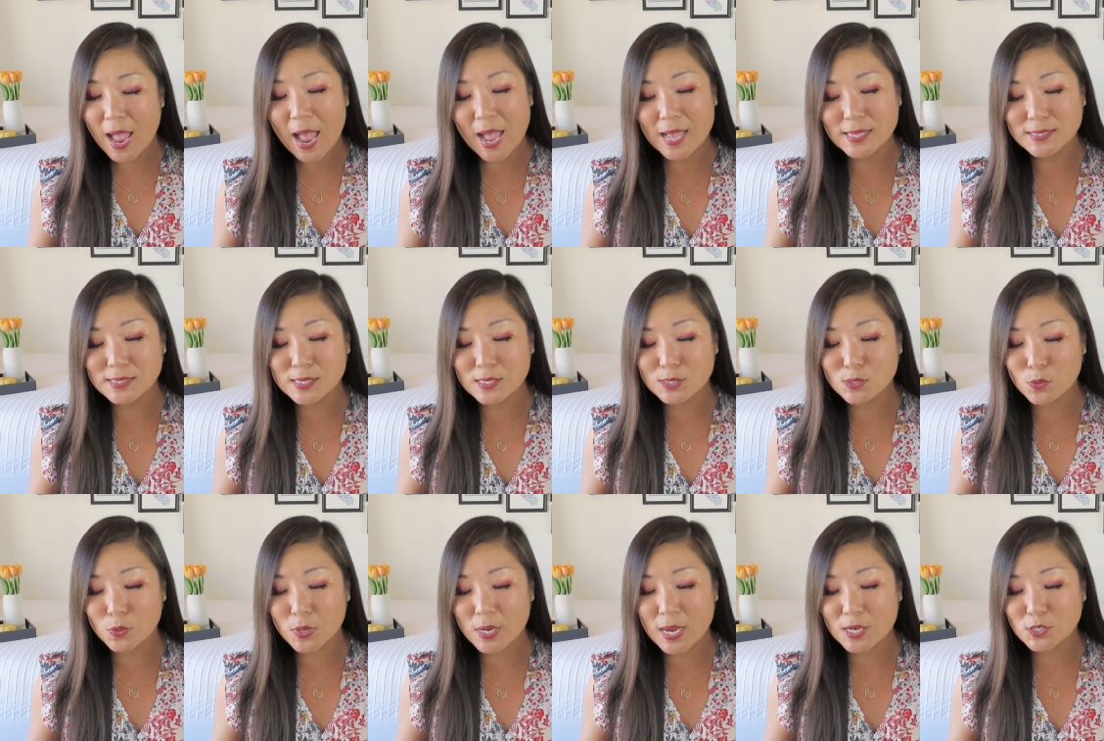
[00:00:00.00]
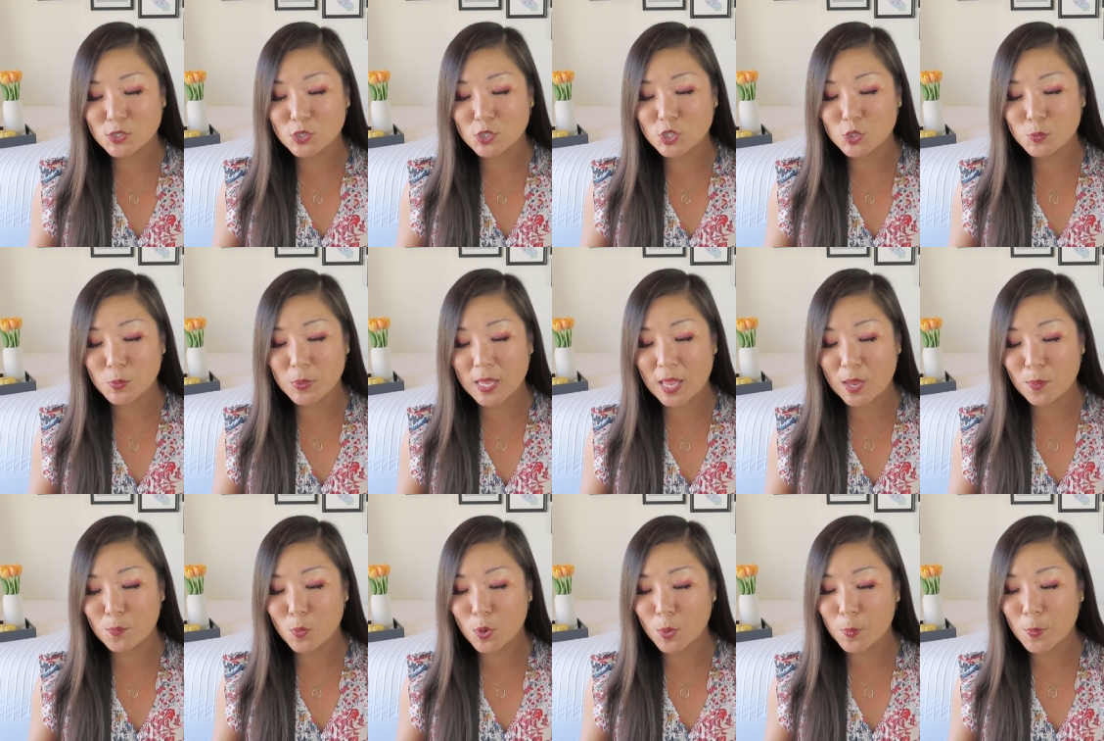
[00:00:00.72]
As these creations
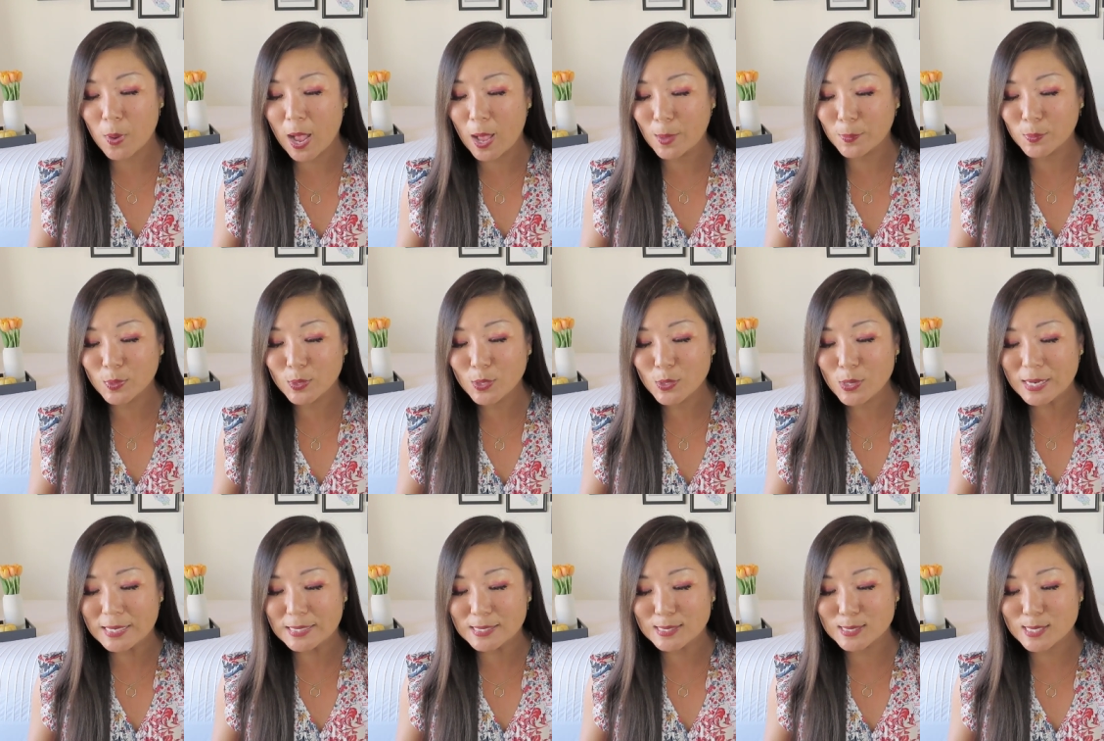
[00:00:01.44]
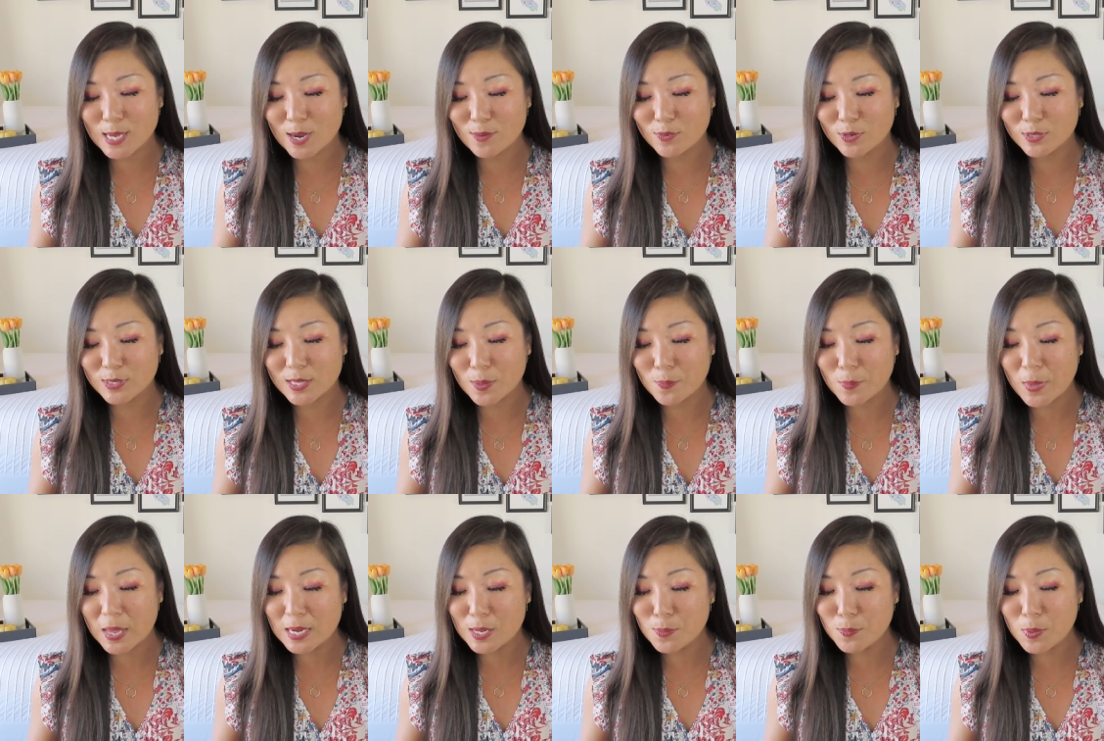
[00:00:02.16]
became more popular, I discovered
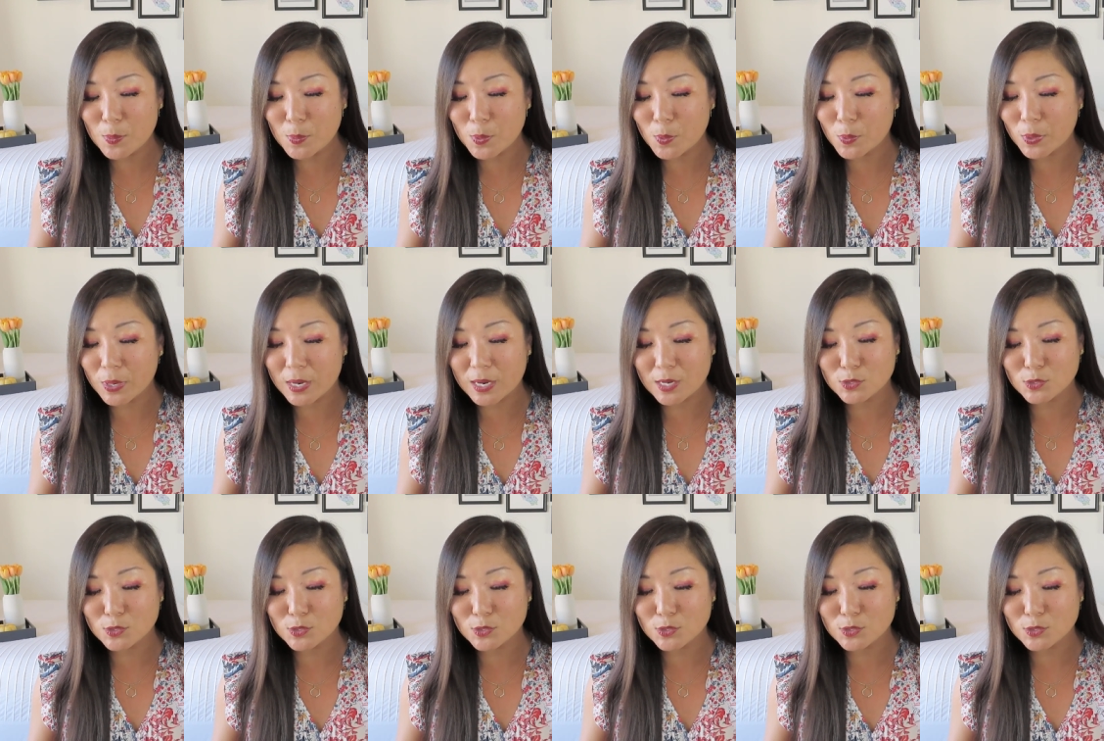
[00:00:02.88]
that many people were